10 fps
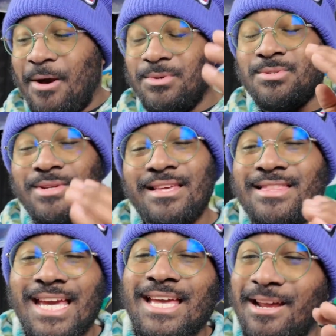I was really
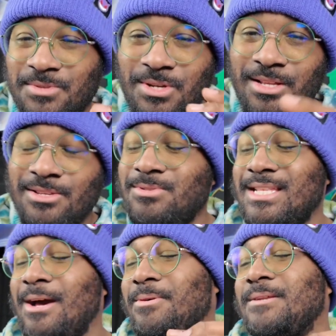thinking I was going to
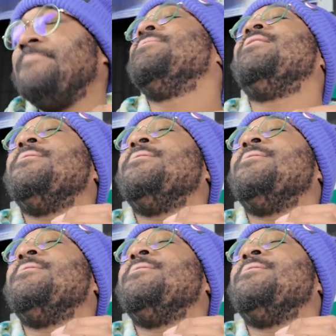lose that one.